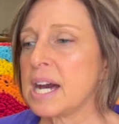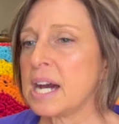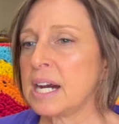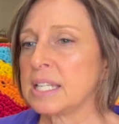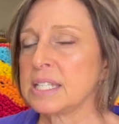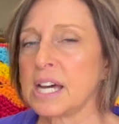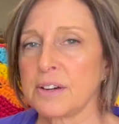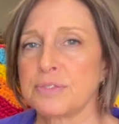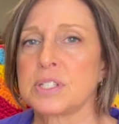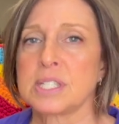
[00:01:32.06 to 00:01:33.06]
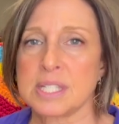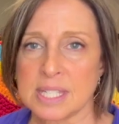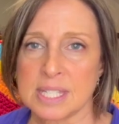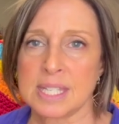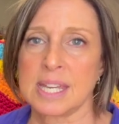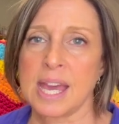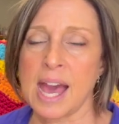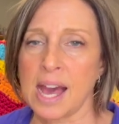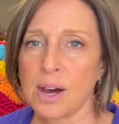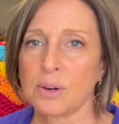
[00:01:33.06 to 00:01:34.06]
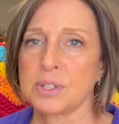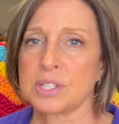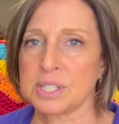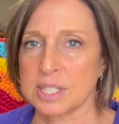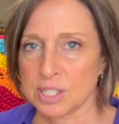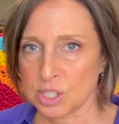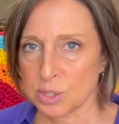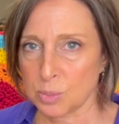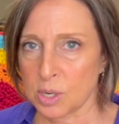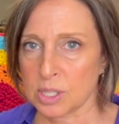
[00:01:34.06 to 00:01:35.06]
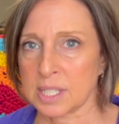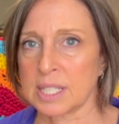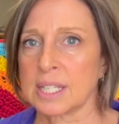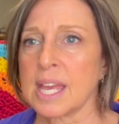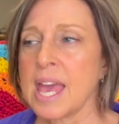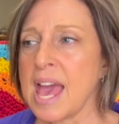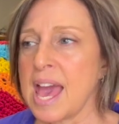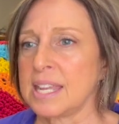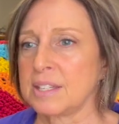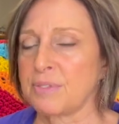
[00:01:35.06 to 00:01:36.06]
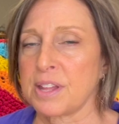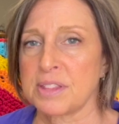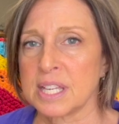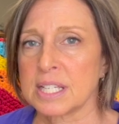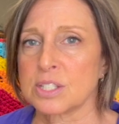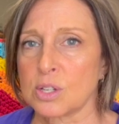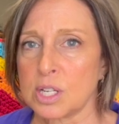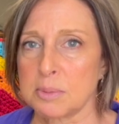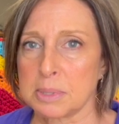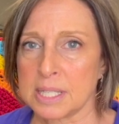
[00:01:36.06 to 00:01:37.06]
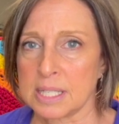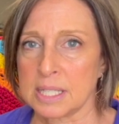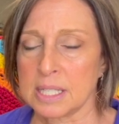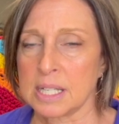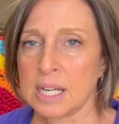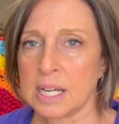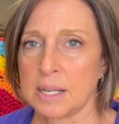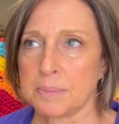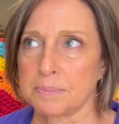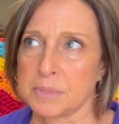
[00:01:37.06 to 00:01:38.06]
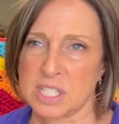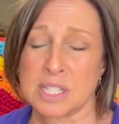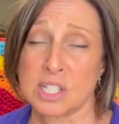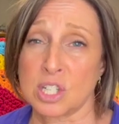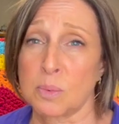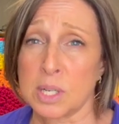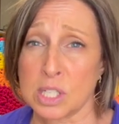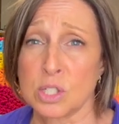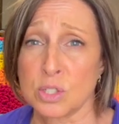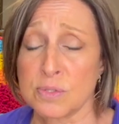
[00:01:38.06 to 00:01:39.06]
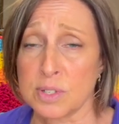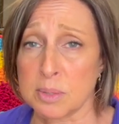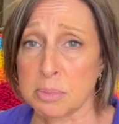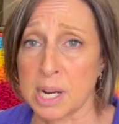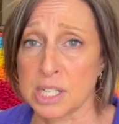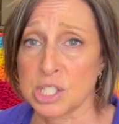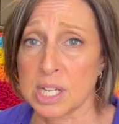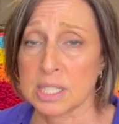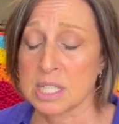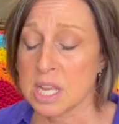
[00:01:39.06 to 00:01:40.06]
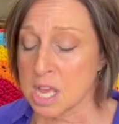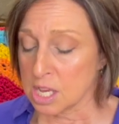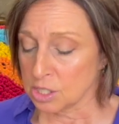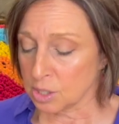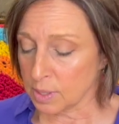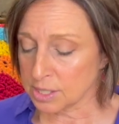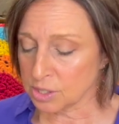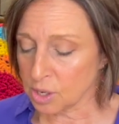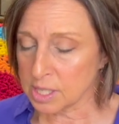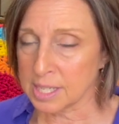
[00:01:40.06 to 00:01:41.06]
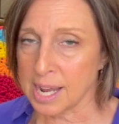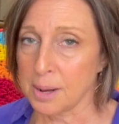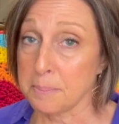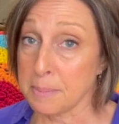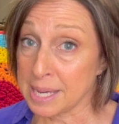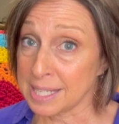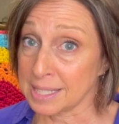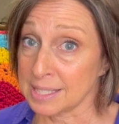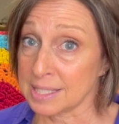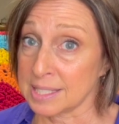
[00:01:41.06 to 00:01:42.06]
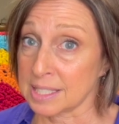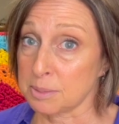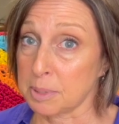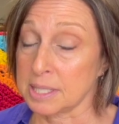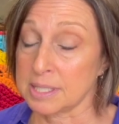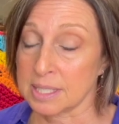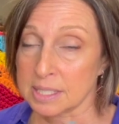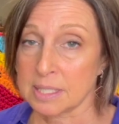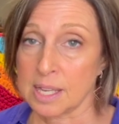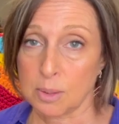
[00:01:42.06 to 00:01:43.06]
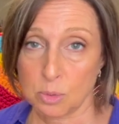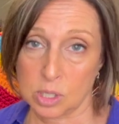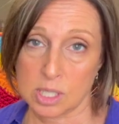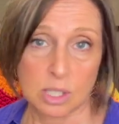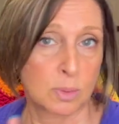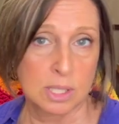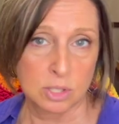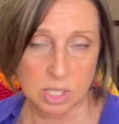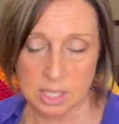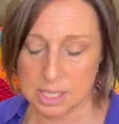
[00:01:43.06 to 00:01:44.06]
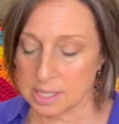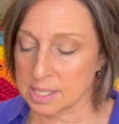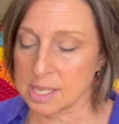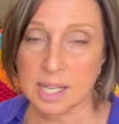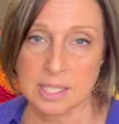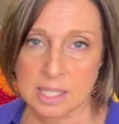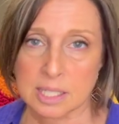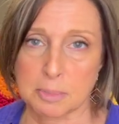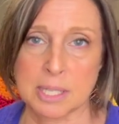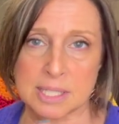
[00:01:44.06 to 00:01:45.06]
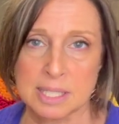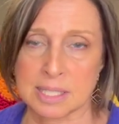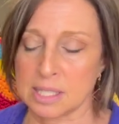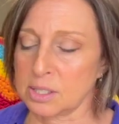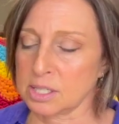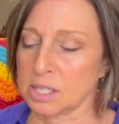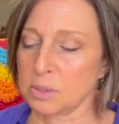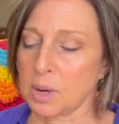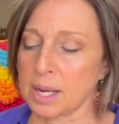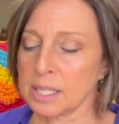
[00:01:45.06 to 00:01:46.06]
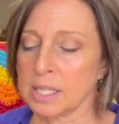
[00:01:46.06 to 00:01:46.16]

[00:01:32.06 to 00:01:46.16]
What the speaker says: enough to see how the stitch is working and if I think it's going to be the stitch I want to use for the project. So I started out making this 6 by 6. Now, I'm warning you, when you see it, it's not 6 by 6, and I'll tell you why.